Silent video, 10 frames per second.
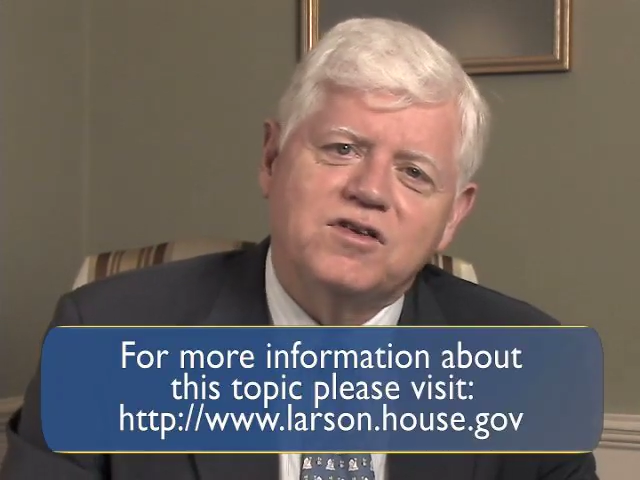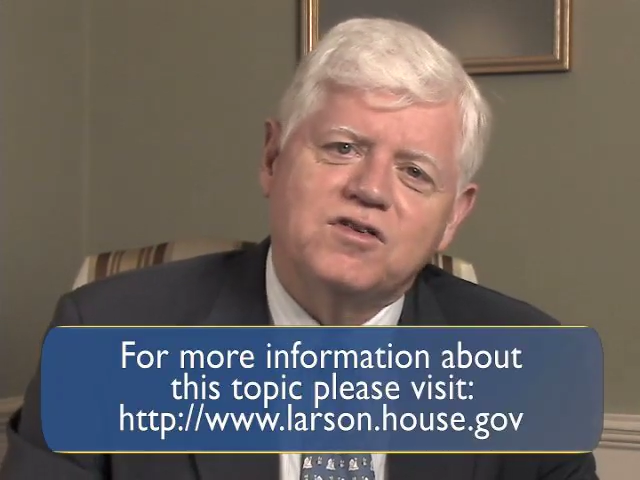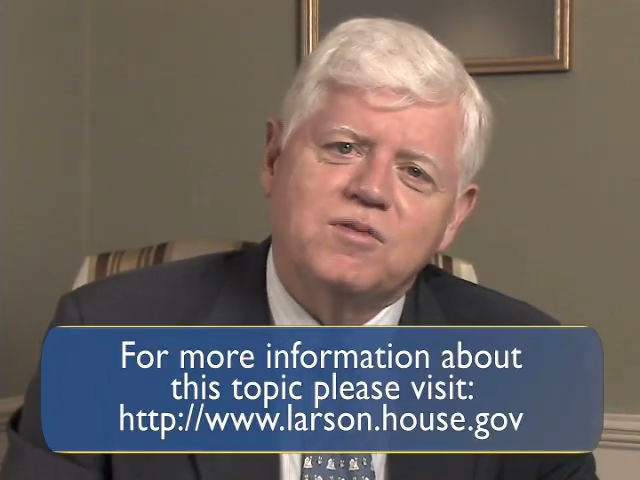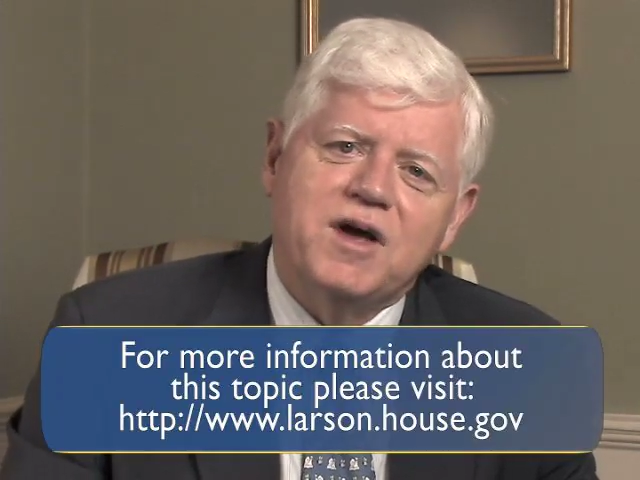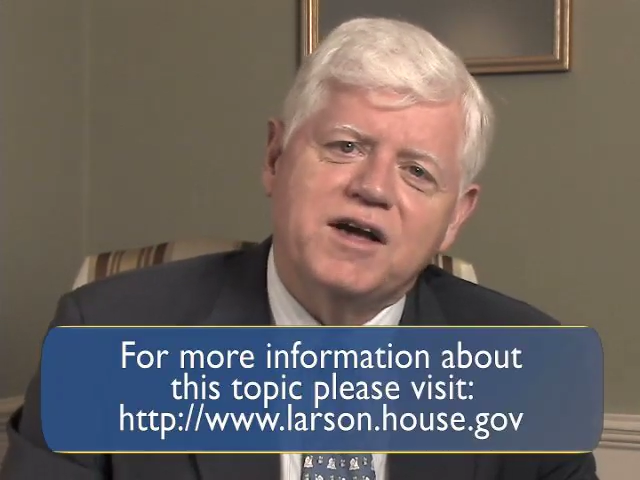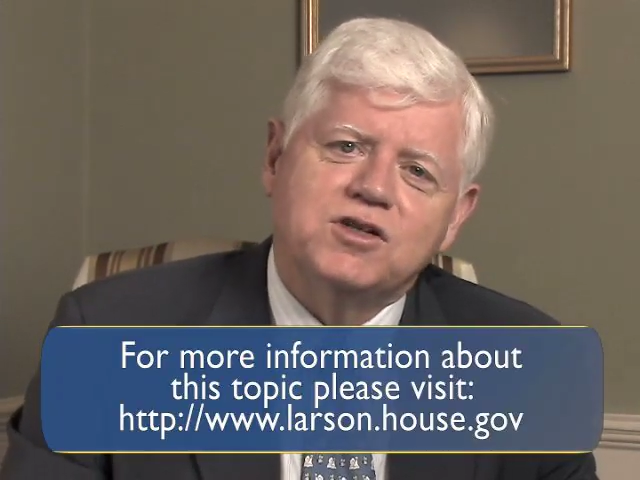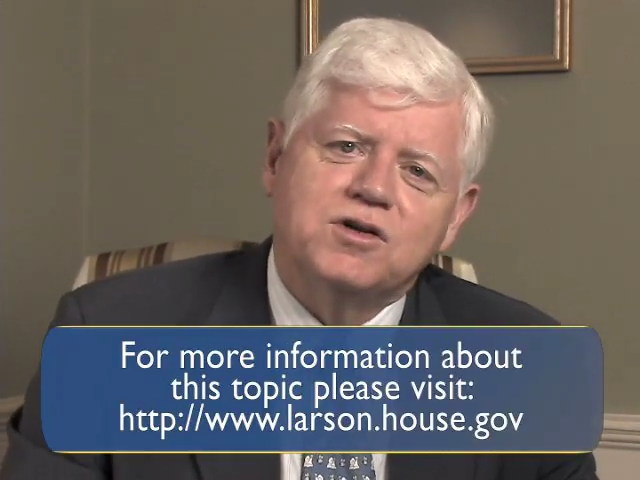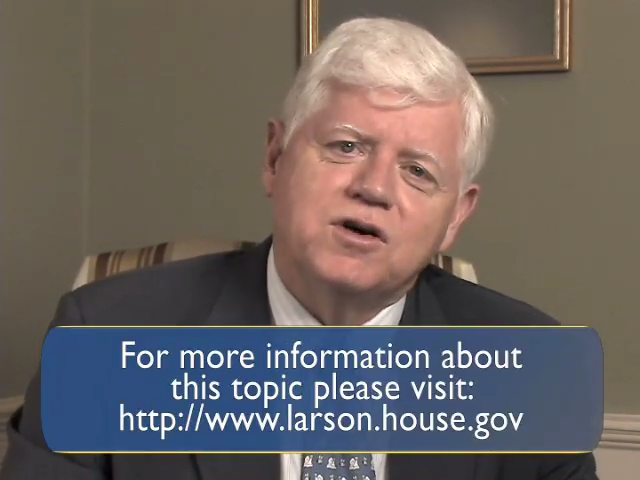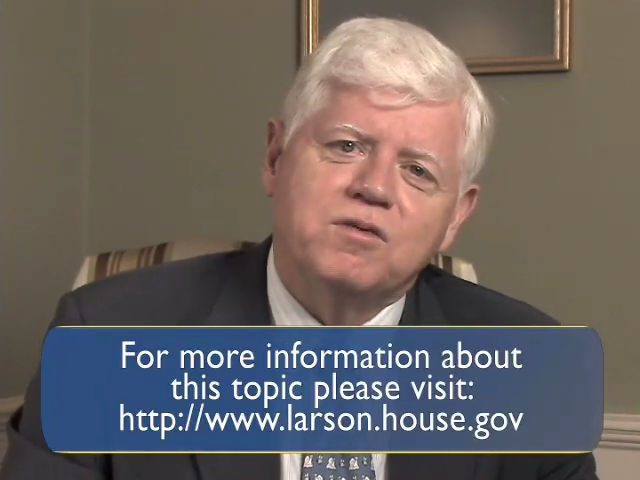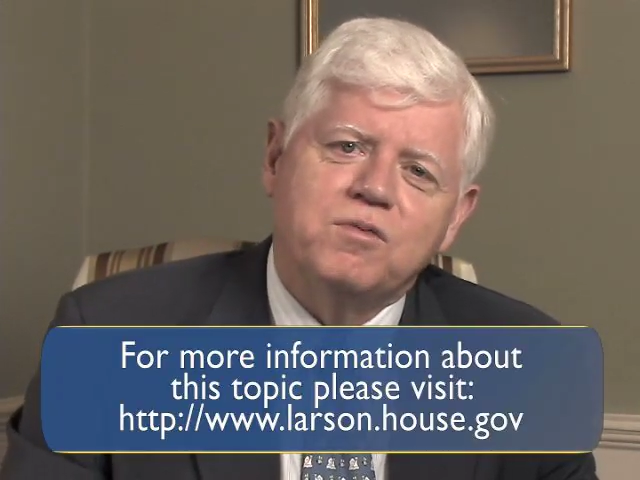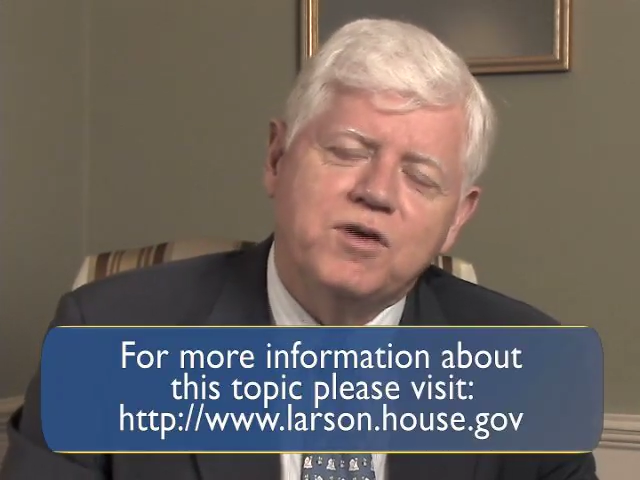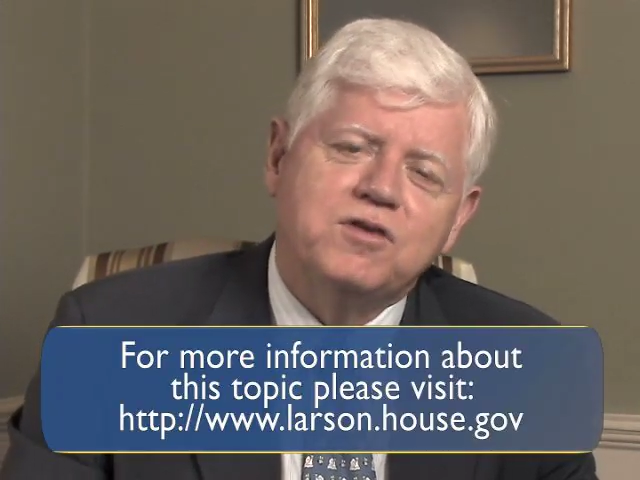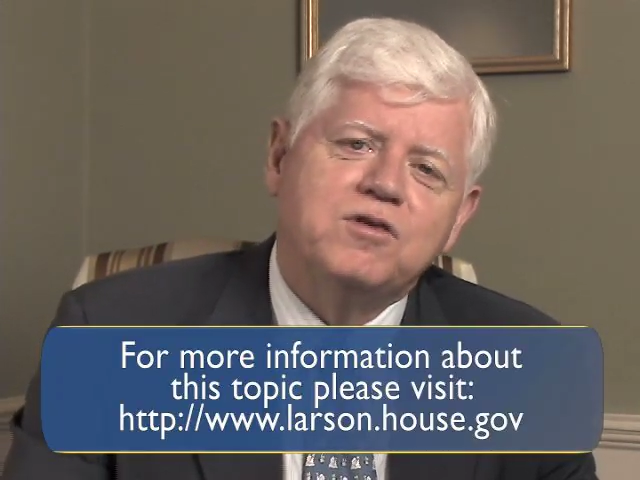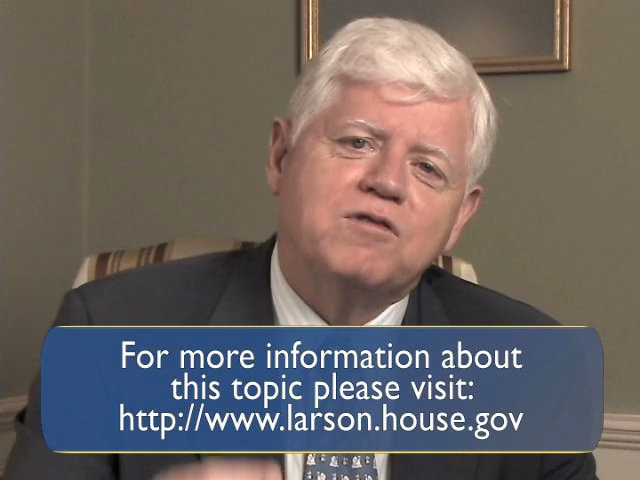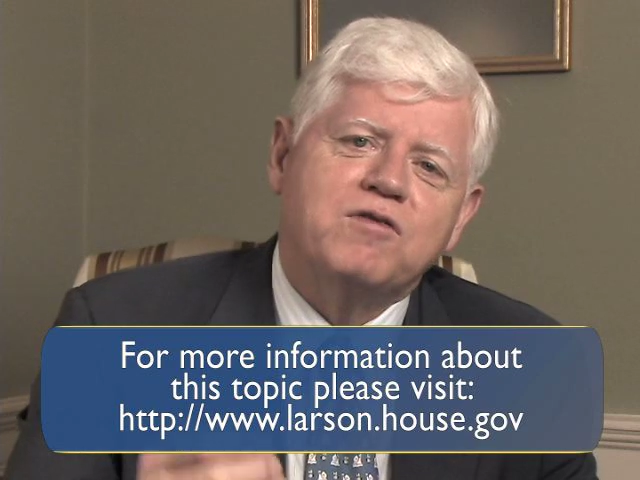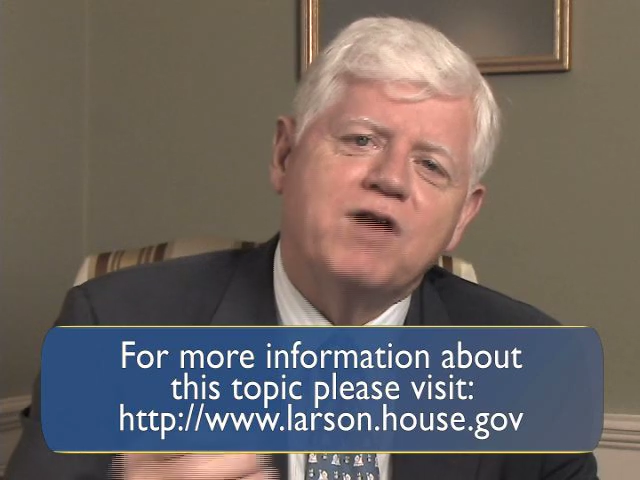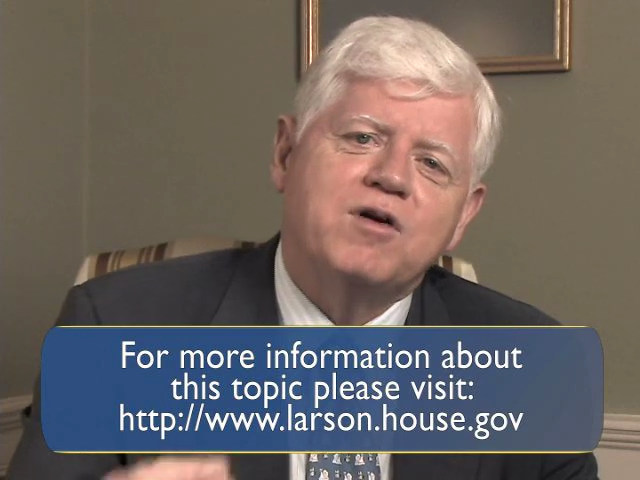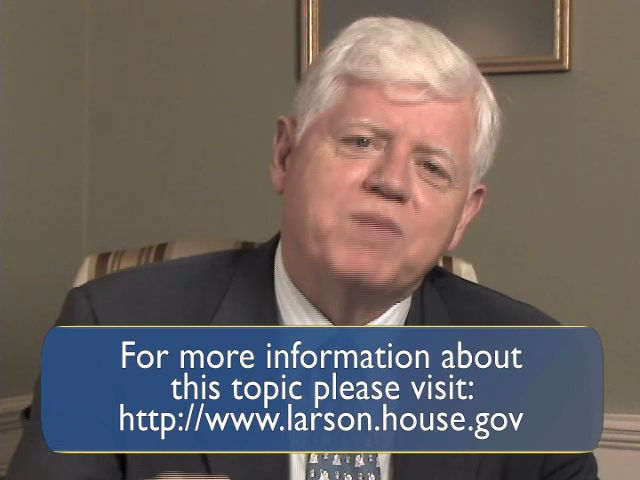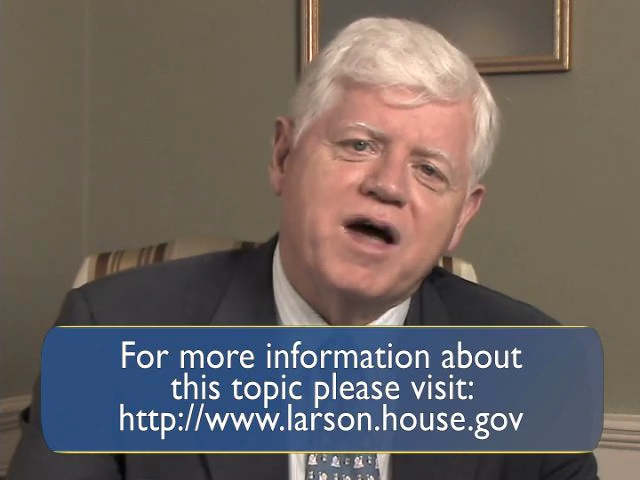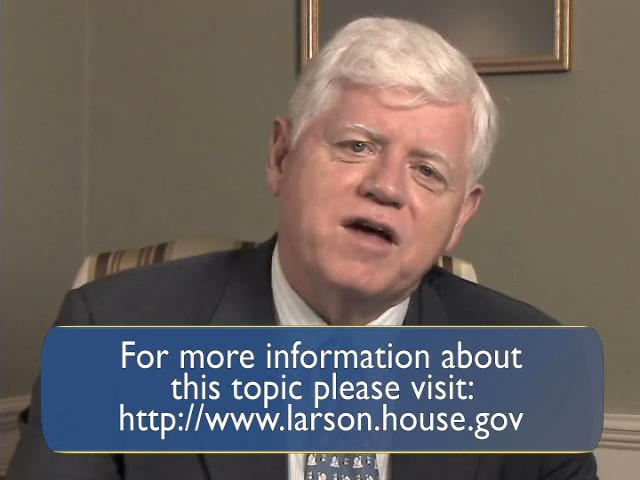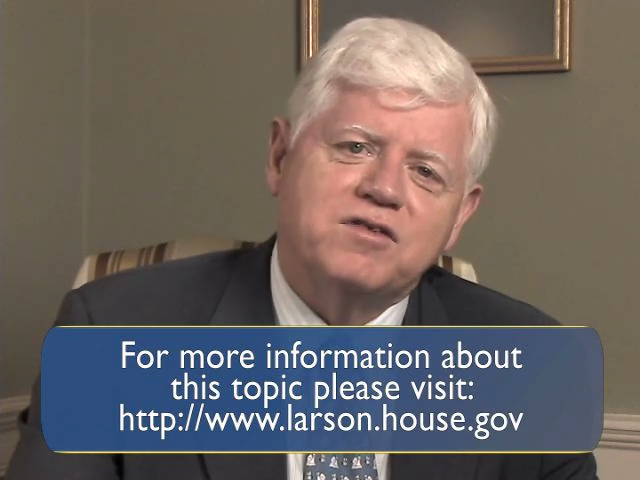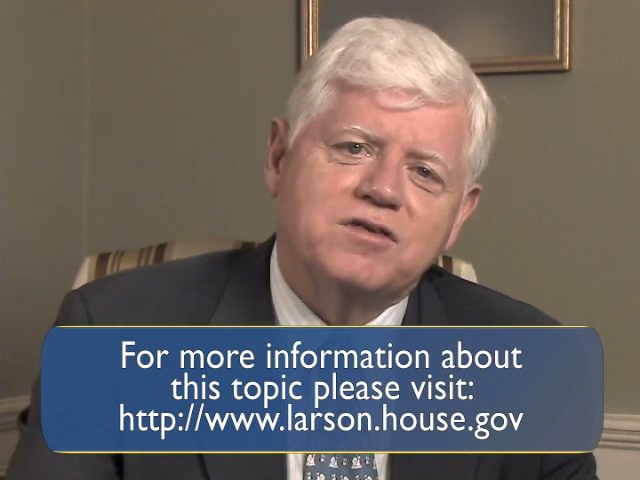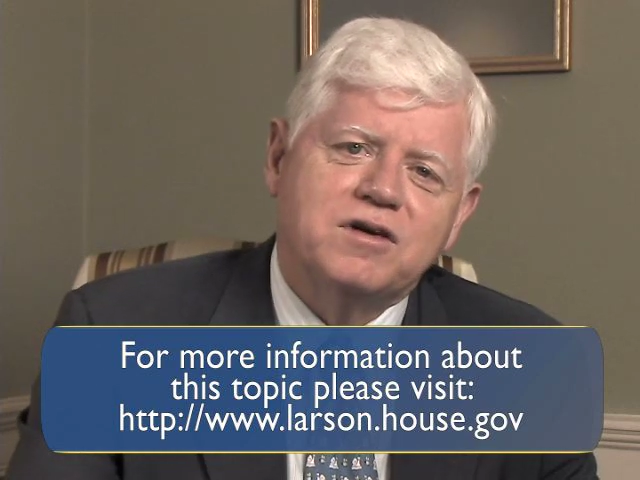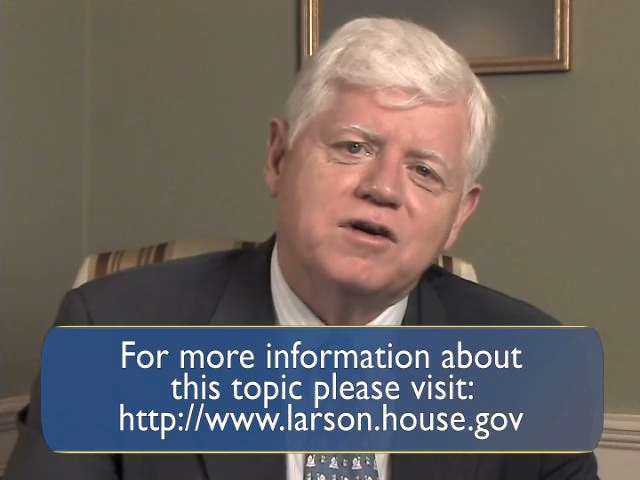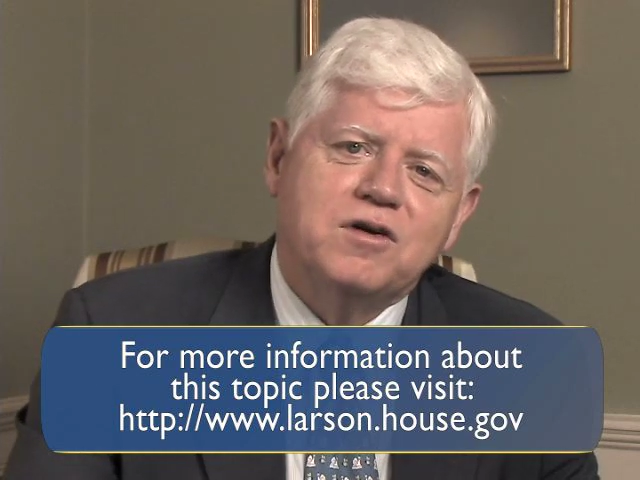is to make sure we do the very best